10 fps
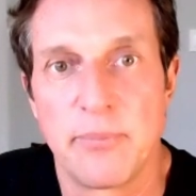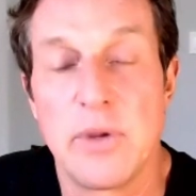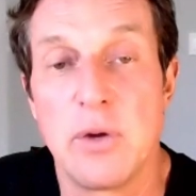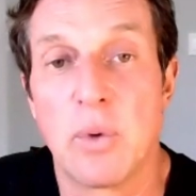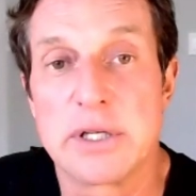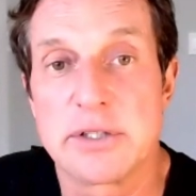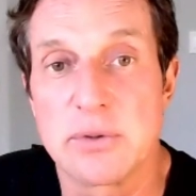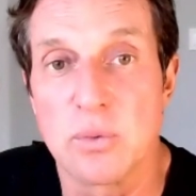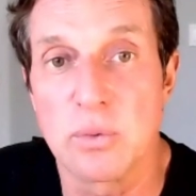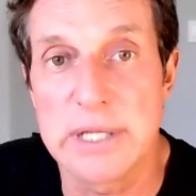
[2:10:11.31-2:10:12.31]
You want
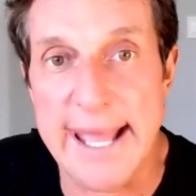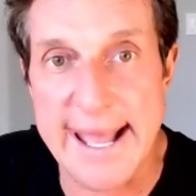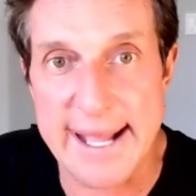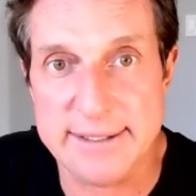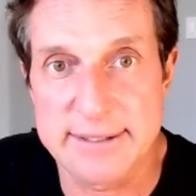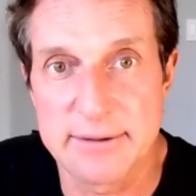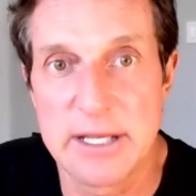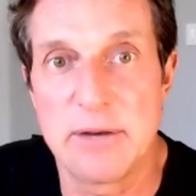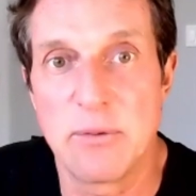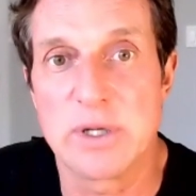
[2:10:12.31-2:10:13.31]
to react.
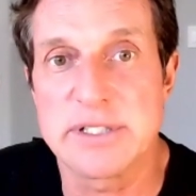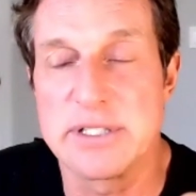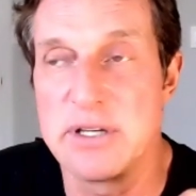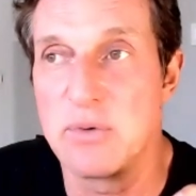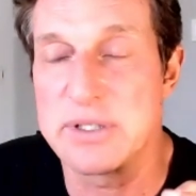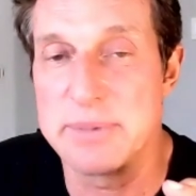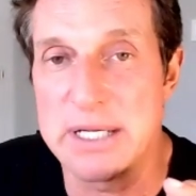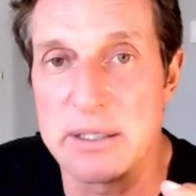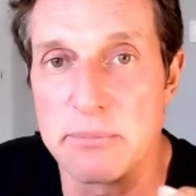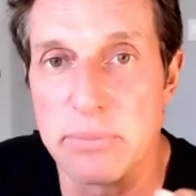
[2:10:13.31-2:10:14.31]
It wants you want to be
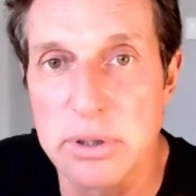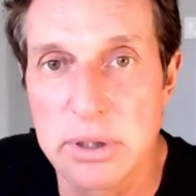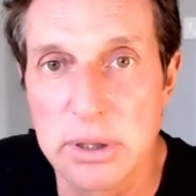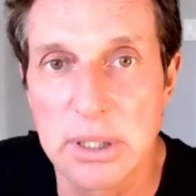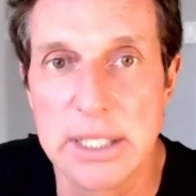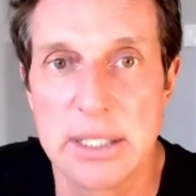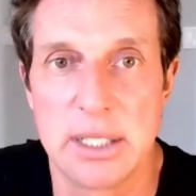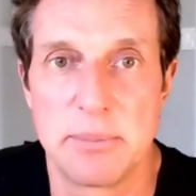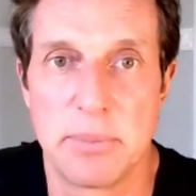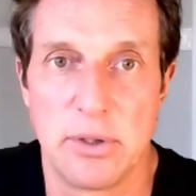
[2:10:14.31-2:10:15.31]
completely
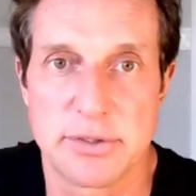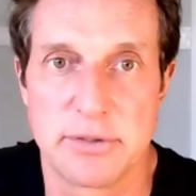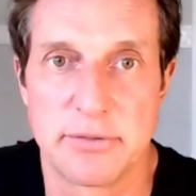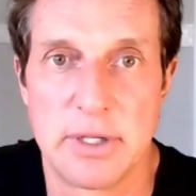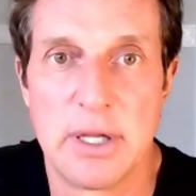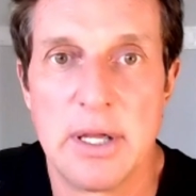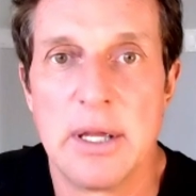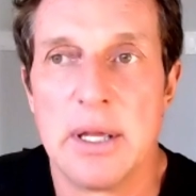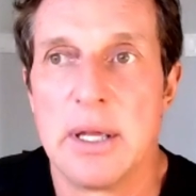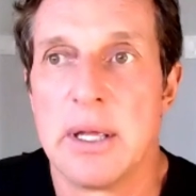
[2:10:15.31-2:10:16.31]
impulsive
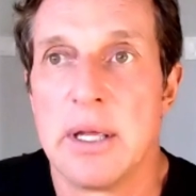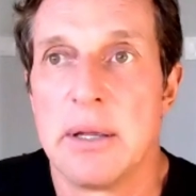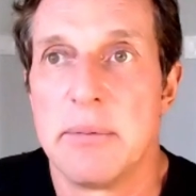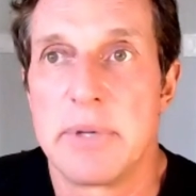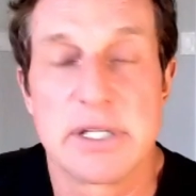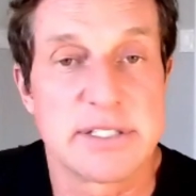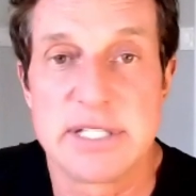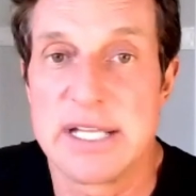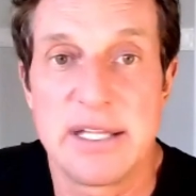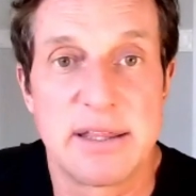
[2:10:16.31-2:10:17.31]
because
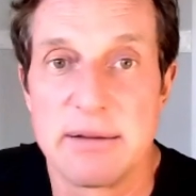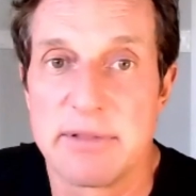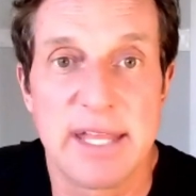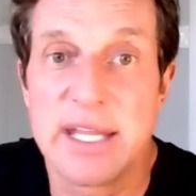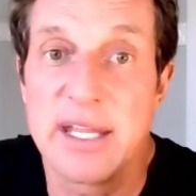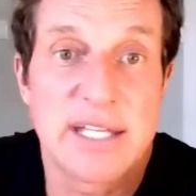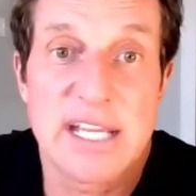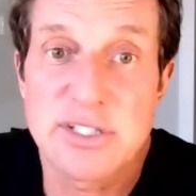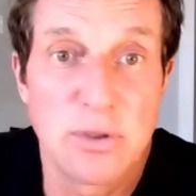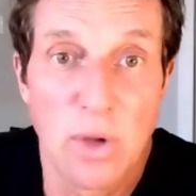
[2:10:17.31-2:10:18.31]
any thinking takes
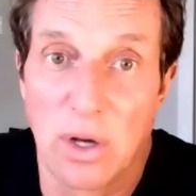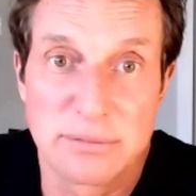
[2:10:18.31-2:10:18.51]
too long,